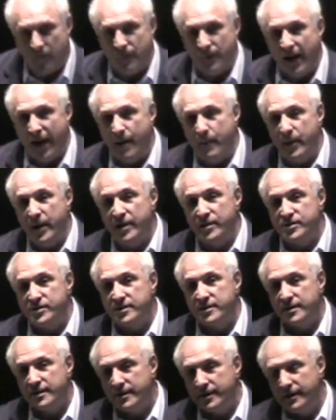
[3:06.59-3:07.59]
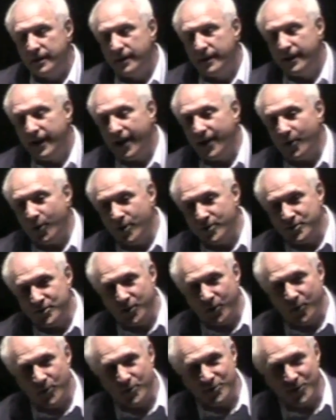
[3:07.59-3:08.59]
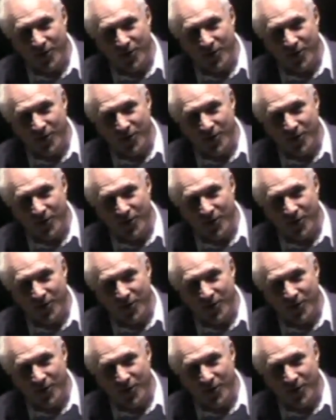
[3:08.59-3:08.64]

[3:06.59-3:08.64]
a fan base. And also we'll